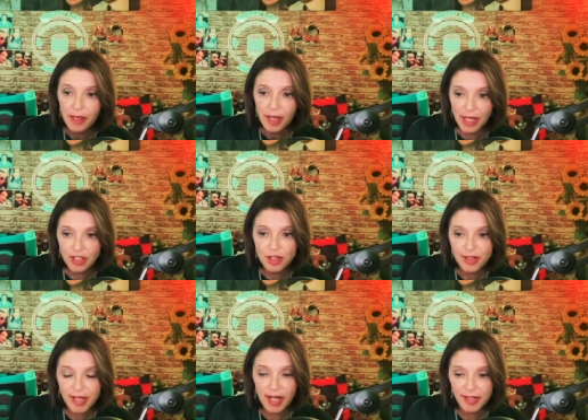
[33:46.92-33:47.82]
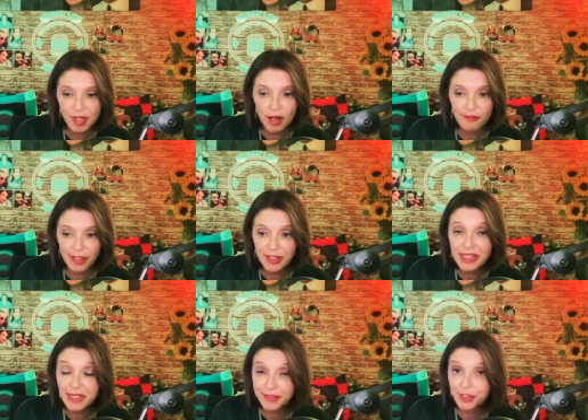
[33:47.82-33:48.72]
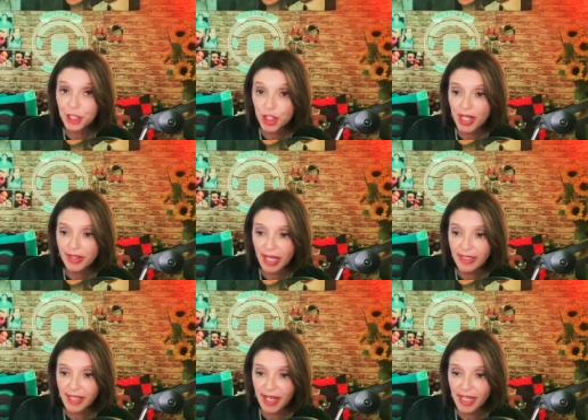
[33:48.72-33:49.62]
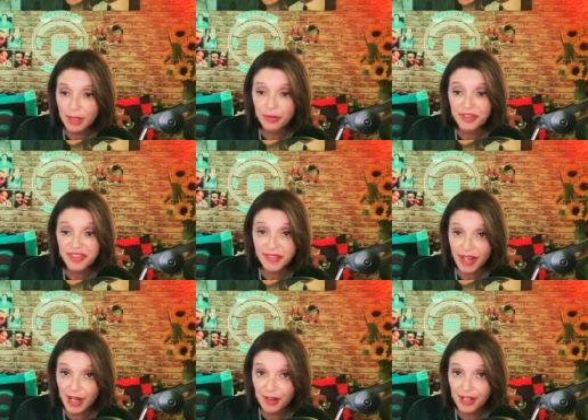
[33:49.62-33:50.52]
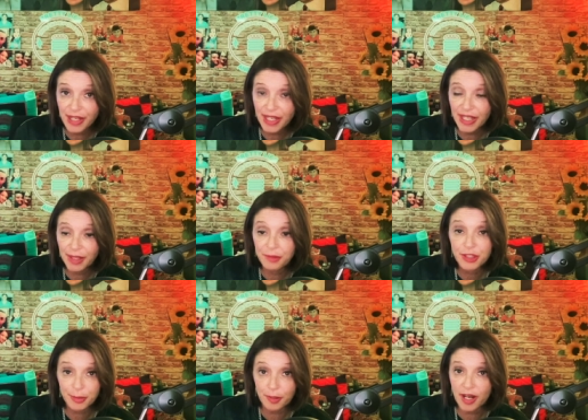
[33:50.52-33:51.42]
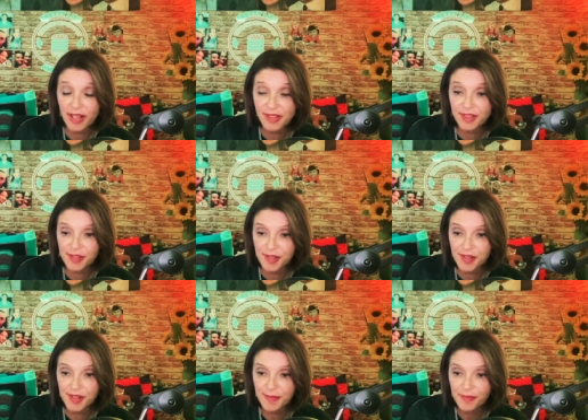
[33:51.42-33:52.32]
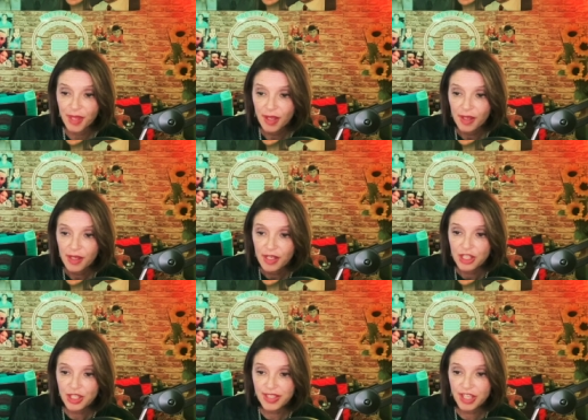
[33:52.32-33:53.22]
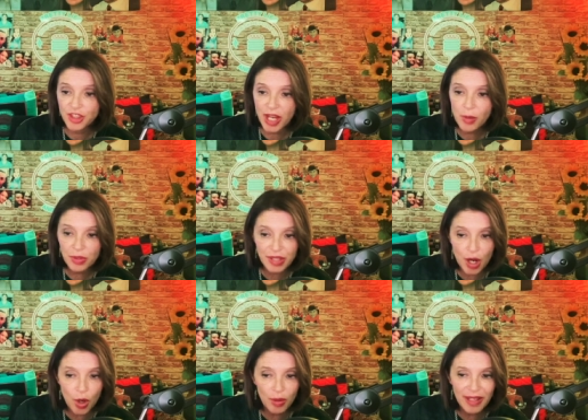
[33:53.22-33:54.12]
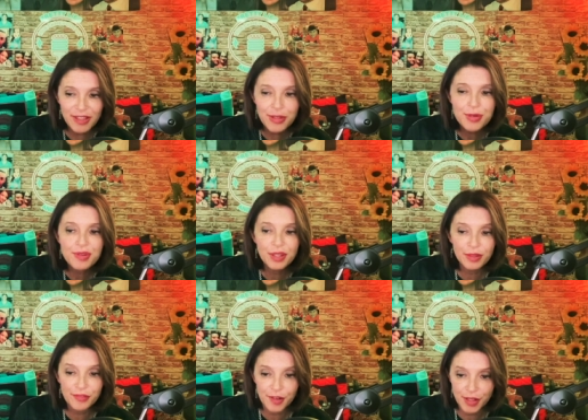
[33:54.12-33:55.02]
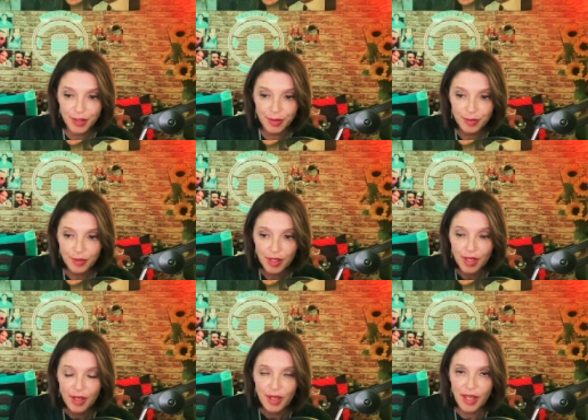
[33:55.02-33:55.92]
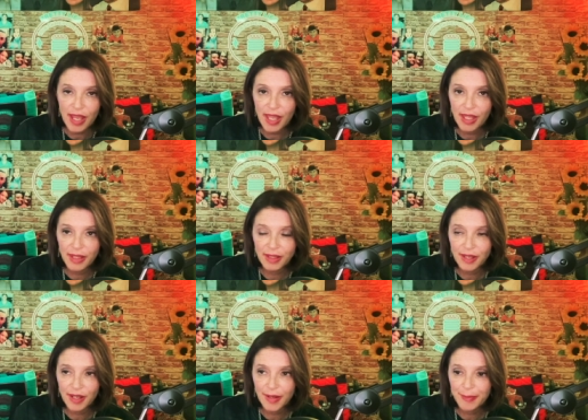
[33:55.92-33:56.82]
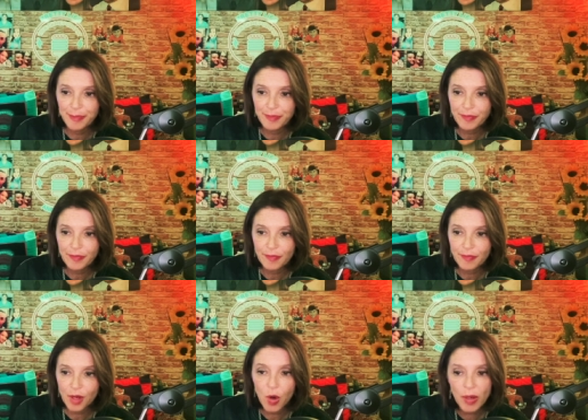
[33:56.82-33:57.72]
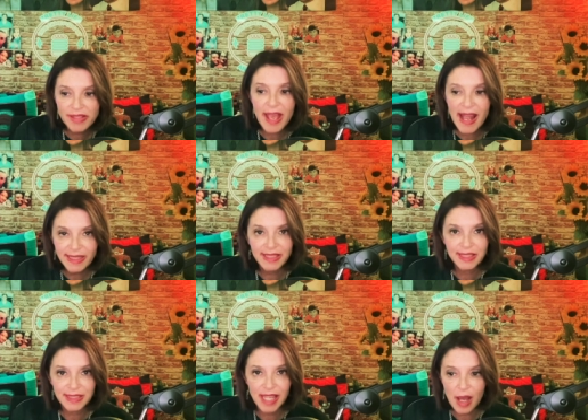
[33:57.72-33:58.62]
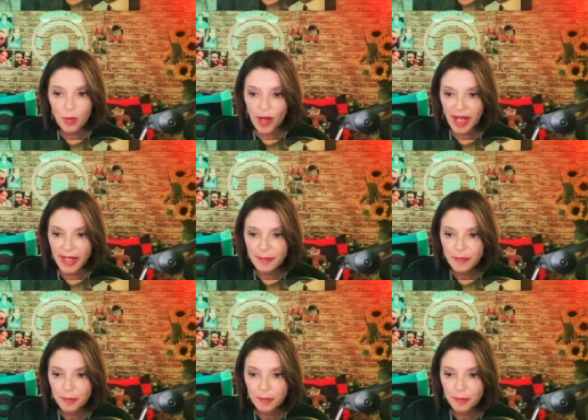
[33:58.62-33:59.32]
And she said, I saw a very different Jake that day. He was scary and it was surprising to her. She said, Jake was always too good for you and um, always acted that way.